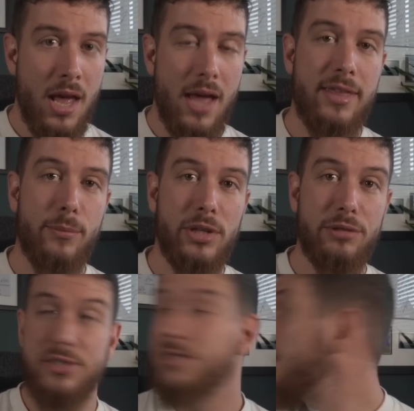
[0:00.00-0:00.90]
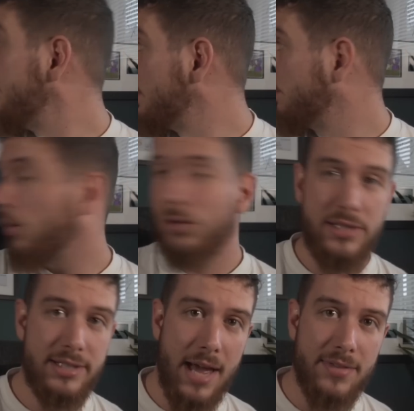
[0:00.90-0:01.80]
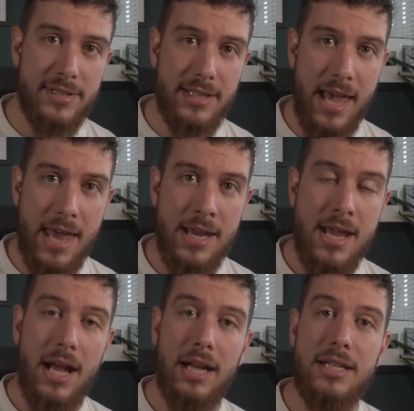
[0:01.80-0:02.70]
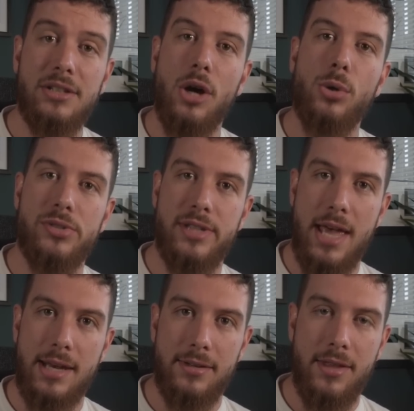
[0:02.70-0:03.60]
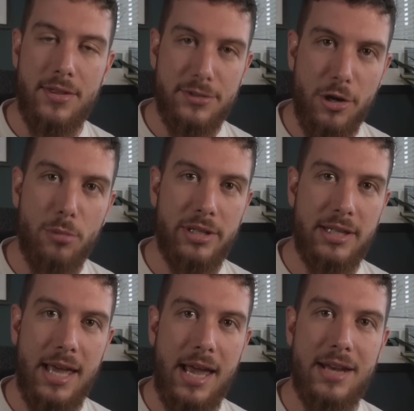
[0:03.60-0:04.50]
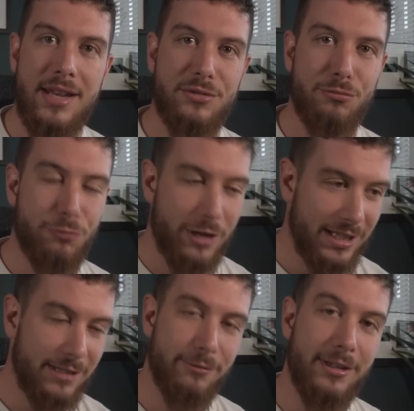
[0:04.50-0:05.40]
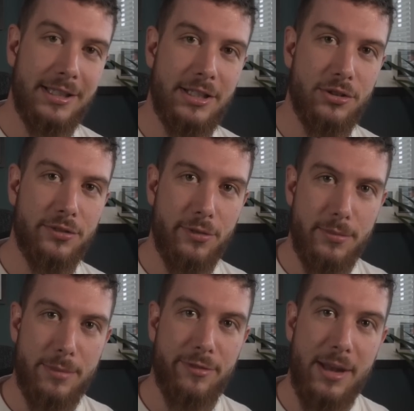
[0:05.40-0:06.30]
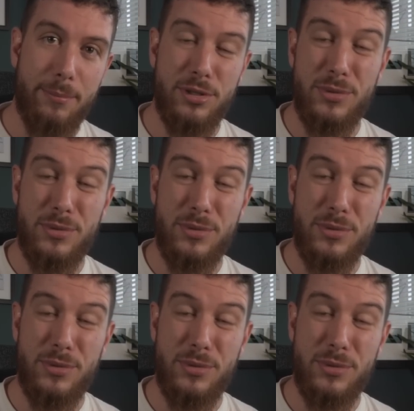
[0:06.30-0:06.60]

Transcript: and then when he receives the ball, he scans again, and he knows then that there's nobody there, and that's really, really good from Ethan Ampadu.